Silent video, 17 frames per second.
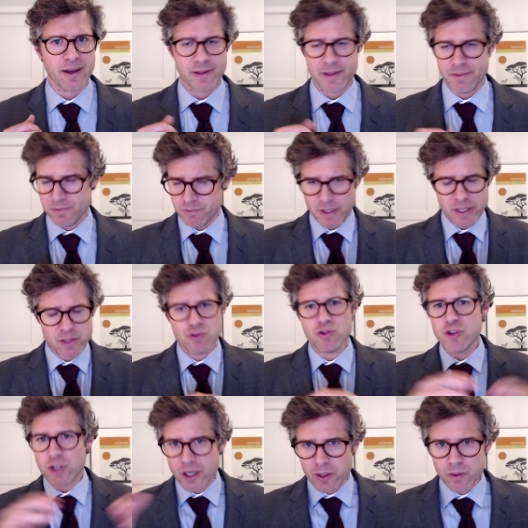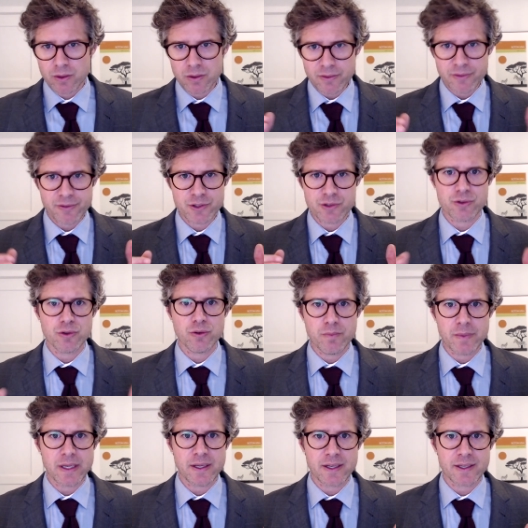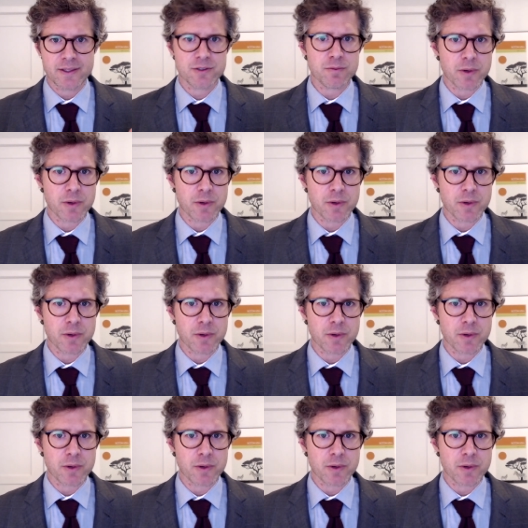in general for Zoom meetings,